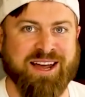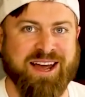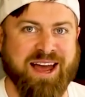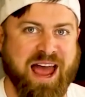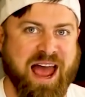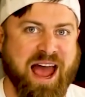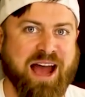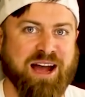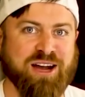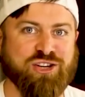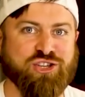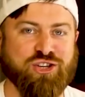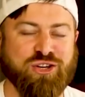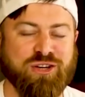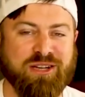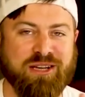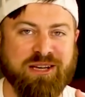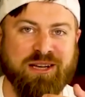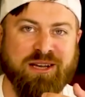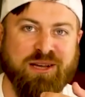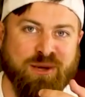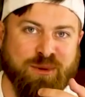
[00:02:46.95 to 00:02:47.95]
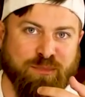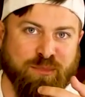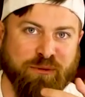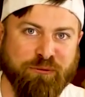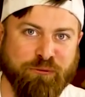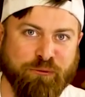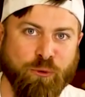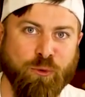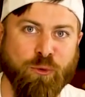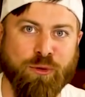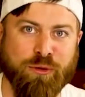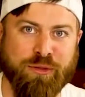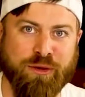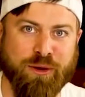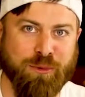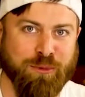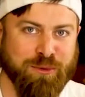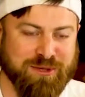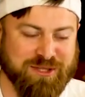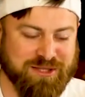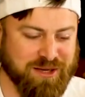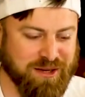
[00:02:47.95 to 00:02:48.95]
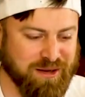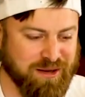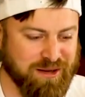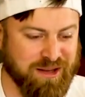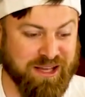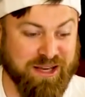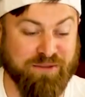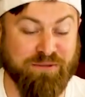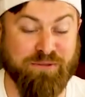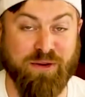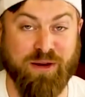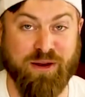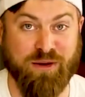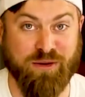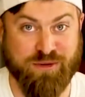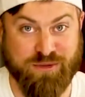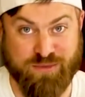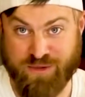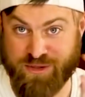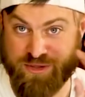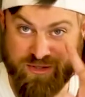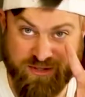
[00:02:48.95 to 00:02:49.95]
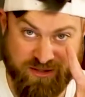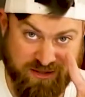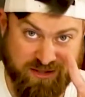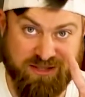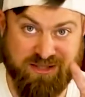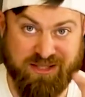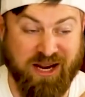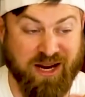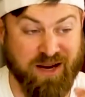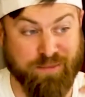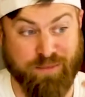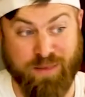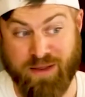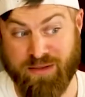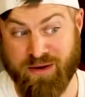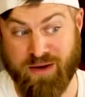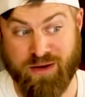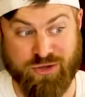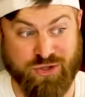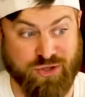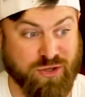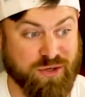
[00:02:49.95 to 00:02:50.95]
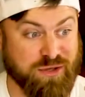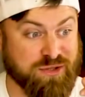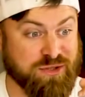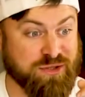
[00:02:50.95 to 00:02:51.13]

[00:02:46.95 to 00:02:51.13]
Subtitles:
actually, before there was ClickFunnels, which is the second method I'll show you